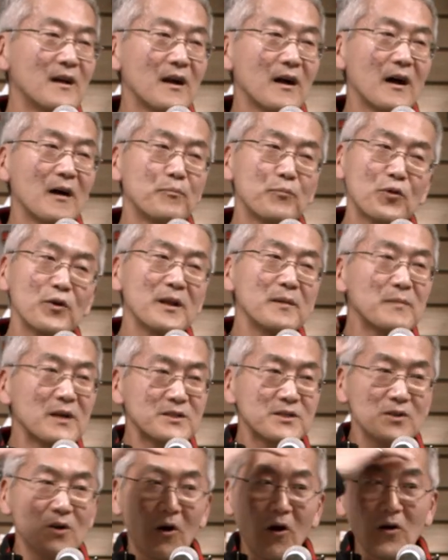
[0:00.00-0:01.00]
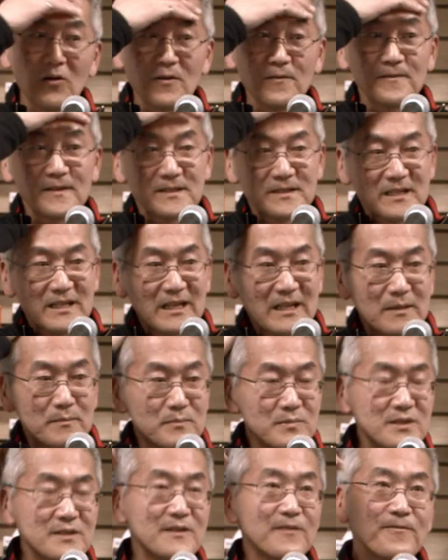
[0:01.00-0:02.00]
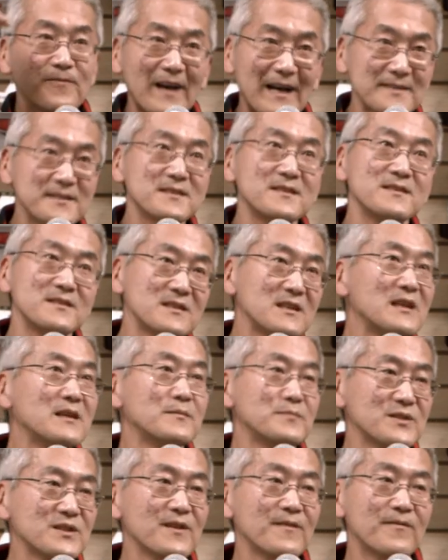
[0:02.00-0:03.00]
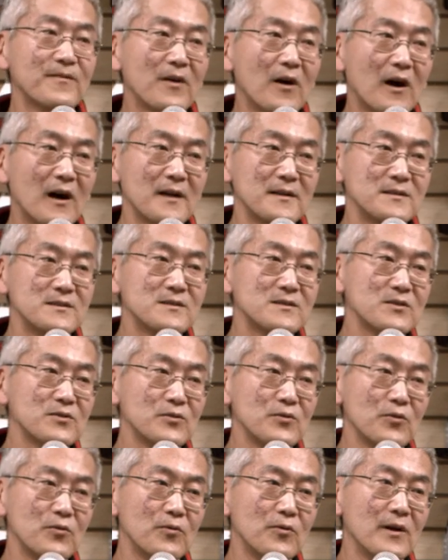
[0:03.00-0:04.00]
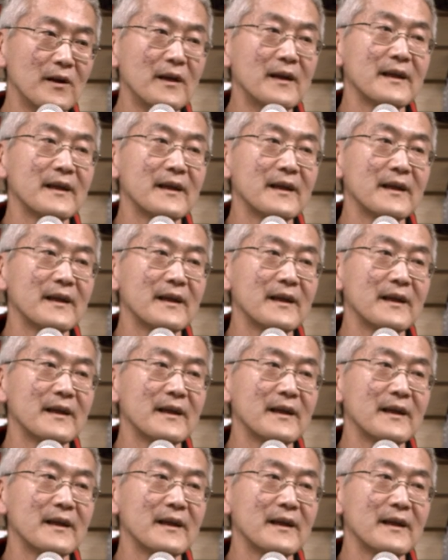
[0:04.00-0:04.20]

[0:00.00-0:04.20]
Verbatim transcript: Uh, pretty much all of the teams, the fastest teams, have gone to